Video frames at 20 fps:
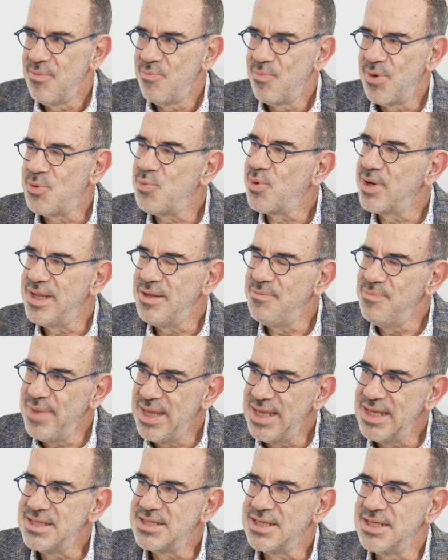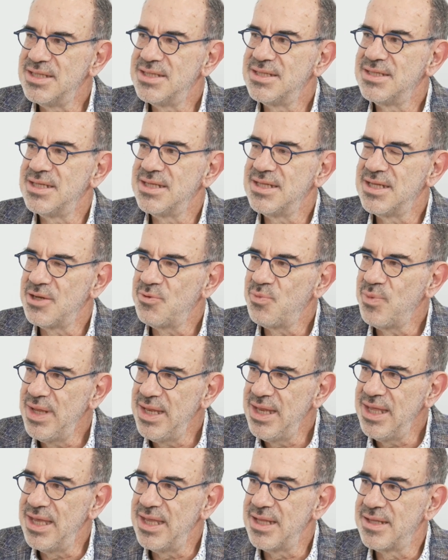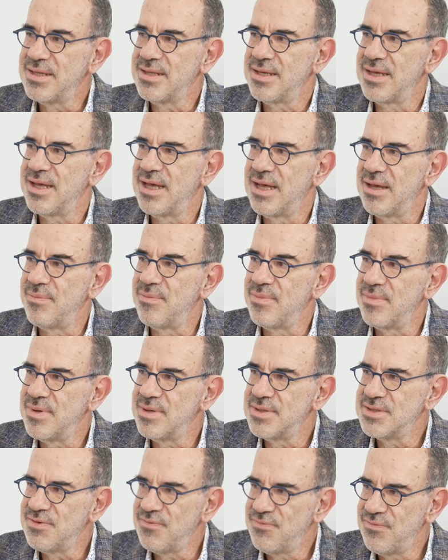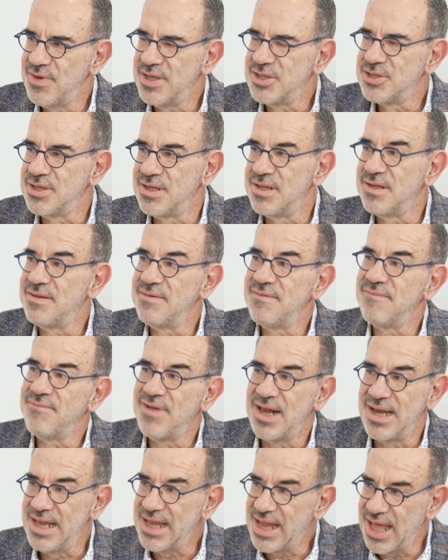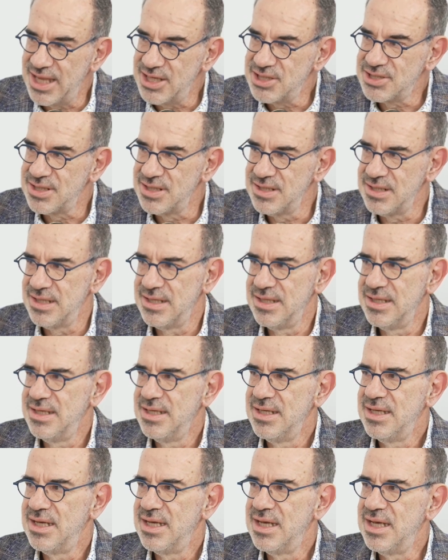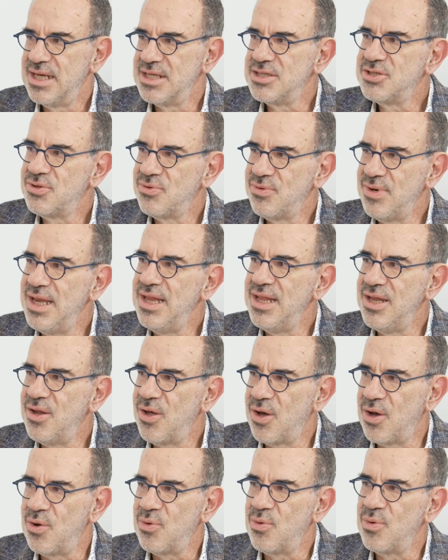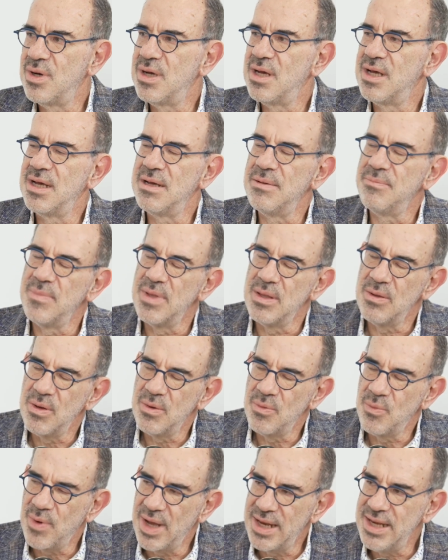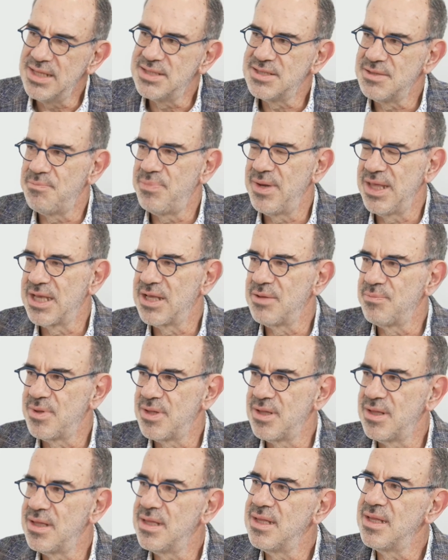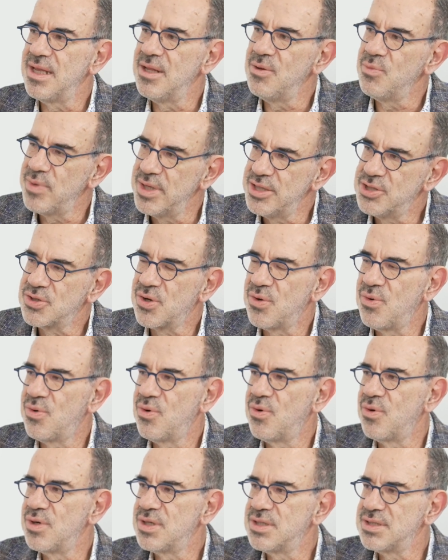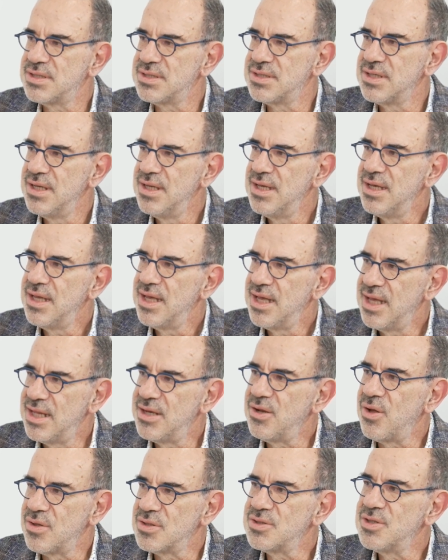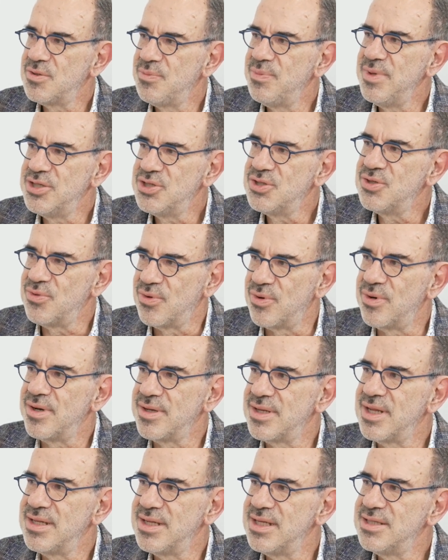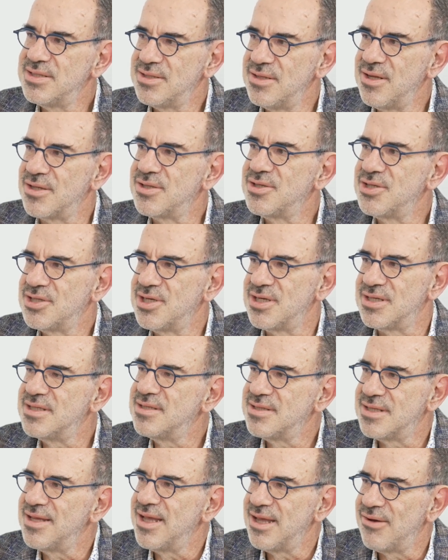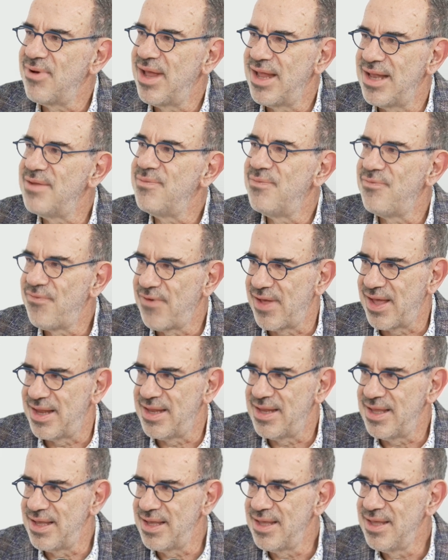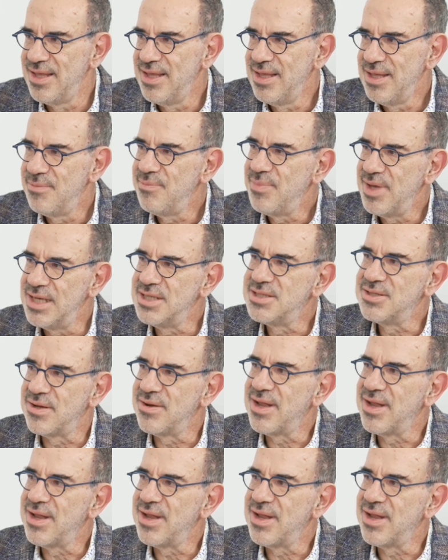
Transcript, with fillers: But what it means is that we need um, sufficient validation uh, to really know um, when it's applicable, in which cohorts, and also to be sure that mm-hmm. it's not just a random finding yeah, based yeah.